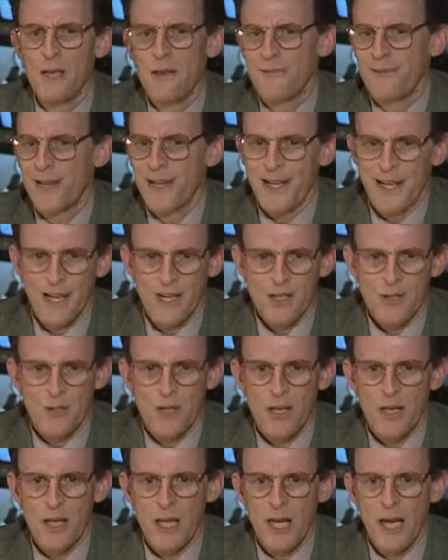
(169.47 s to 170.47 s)
financial
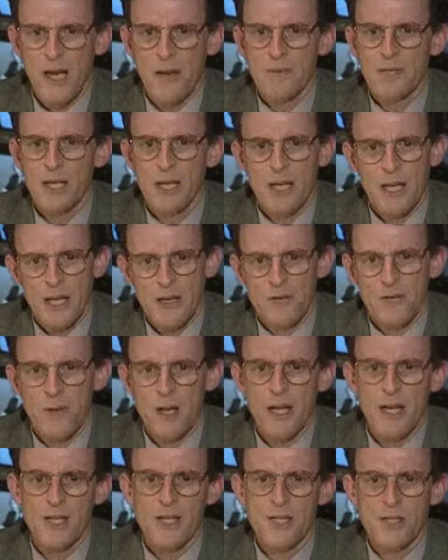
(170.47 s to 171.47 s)
collapse,
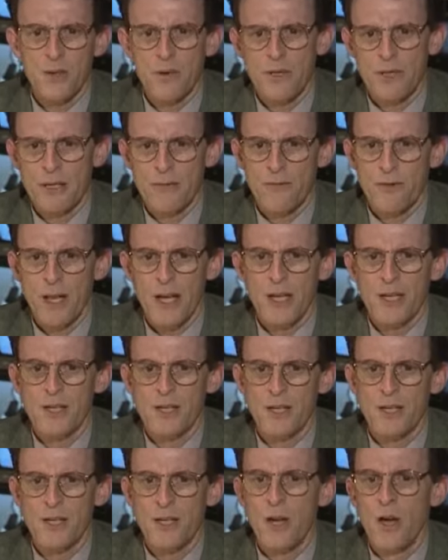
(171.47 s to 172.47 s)
inflation or
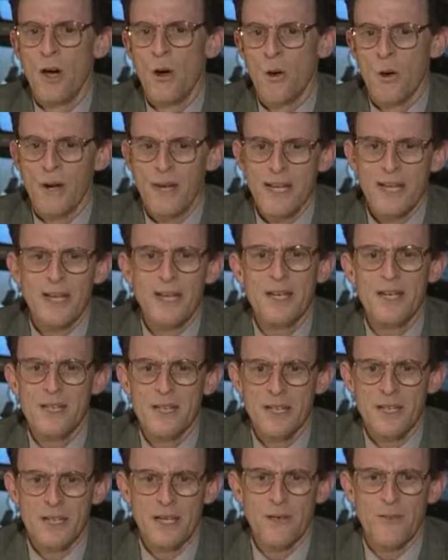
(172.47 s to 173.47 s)
deflation, or any
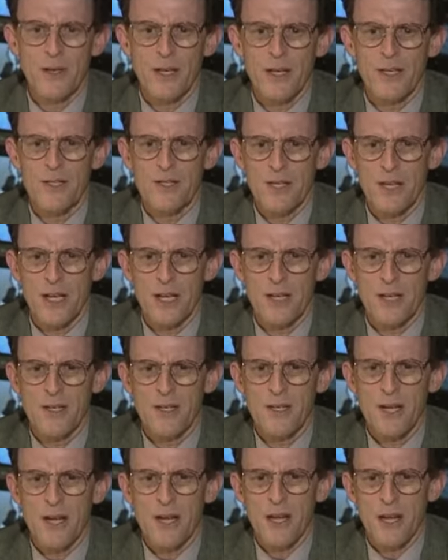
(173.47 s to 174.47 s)
significant change
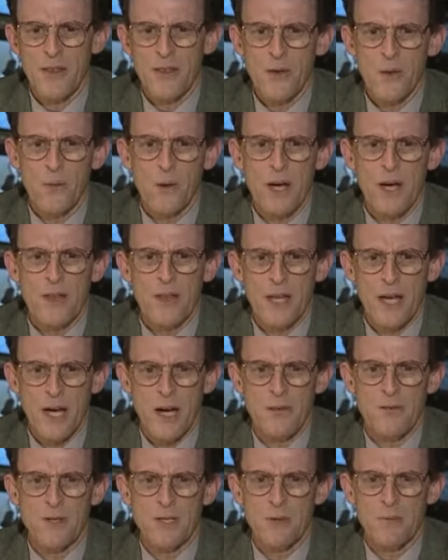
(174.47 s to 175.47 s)
in the way the
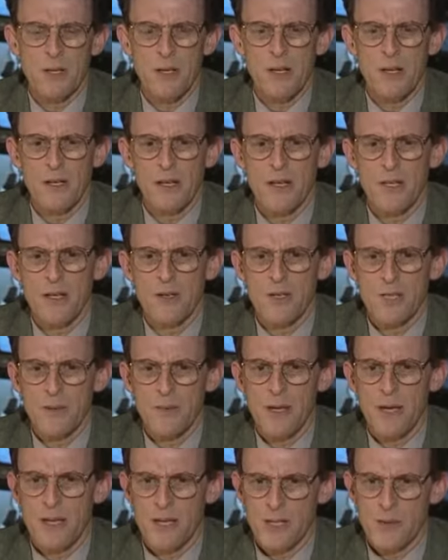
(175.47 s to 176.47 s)
average American goes
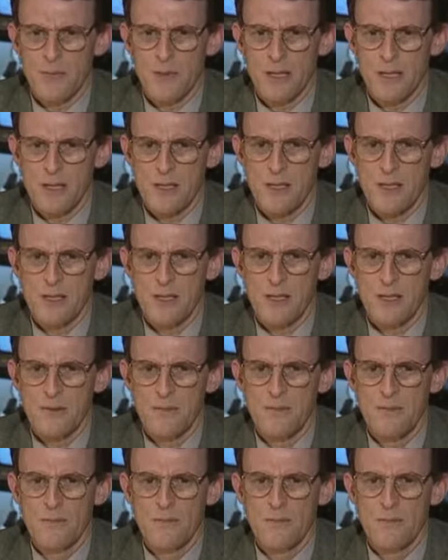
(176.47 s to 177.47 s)
about his business.
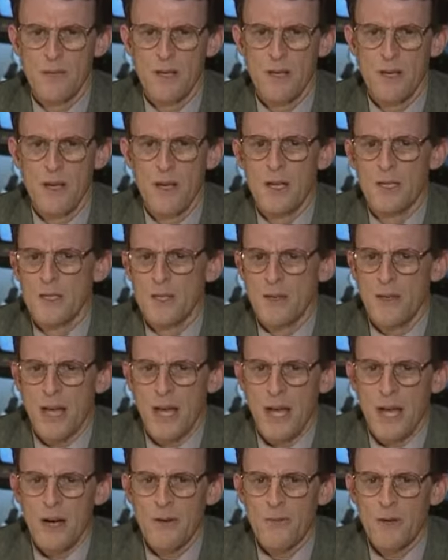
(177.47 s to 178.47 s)
To the
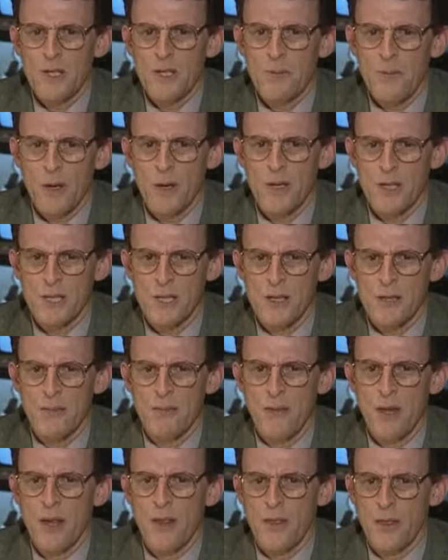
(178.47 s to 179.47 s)
average person,
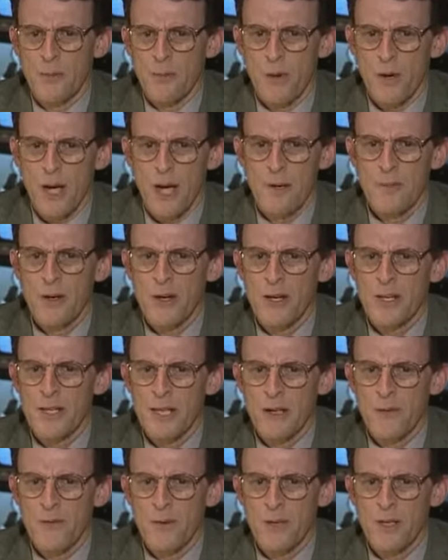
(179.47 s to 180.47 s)
the primary
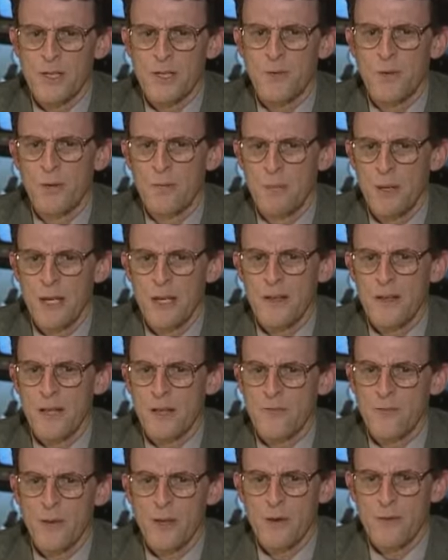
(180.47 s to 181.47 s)
difference would be that for the